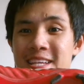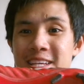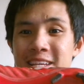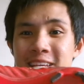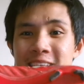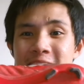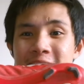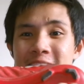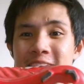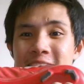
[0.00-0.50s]

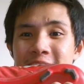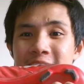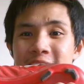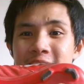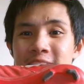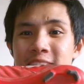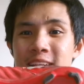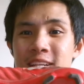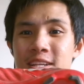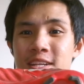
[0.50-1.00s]
it
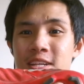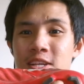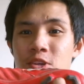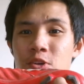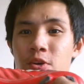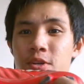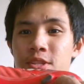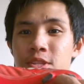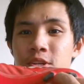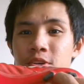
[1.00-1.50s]
can go
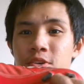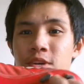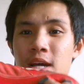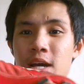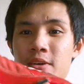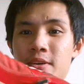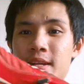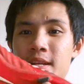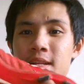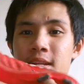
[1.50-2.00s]
into the
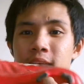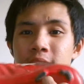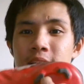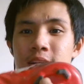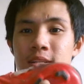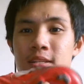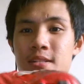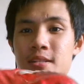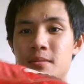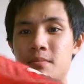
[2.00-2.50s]
ground
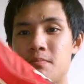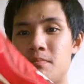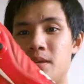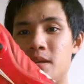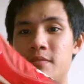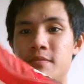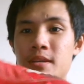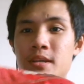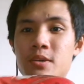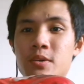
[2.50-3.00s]
and
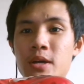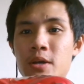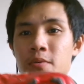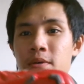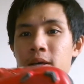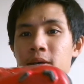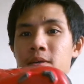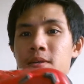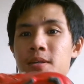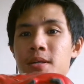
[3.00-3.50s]
pivot quite
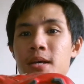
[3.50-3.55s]
well.